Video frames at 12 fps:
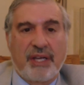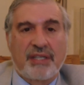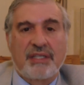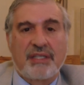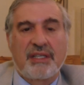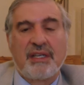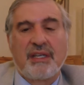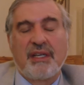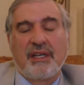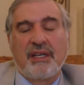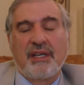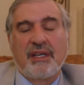West,
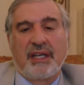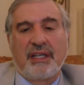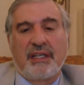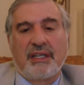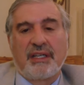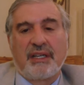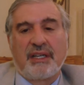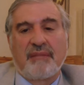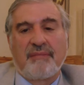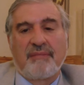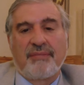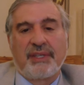
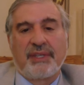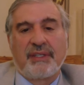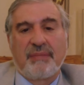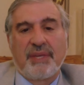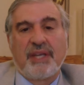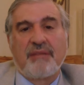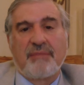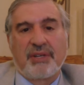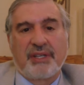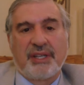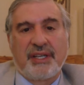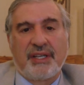and to be in
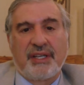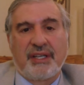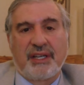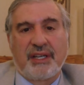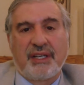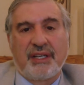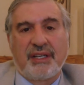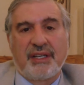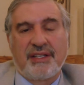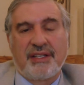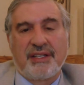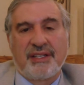Berlin
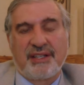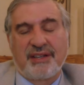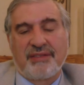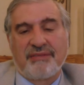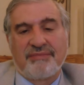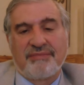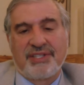and you know,